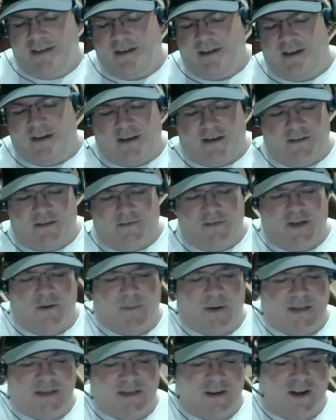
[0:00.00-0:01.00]
uh, you know,
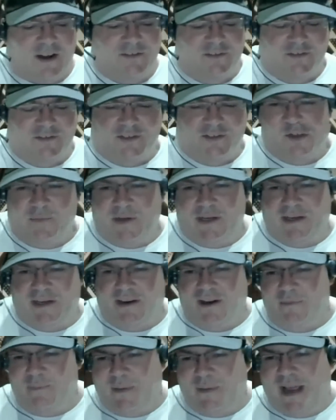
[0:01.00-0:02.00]
my doctors told me to
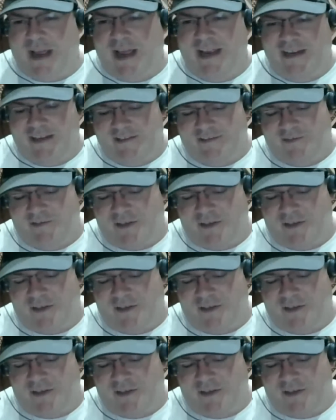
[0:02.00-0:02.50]
cut back and,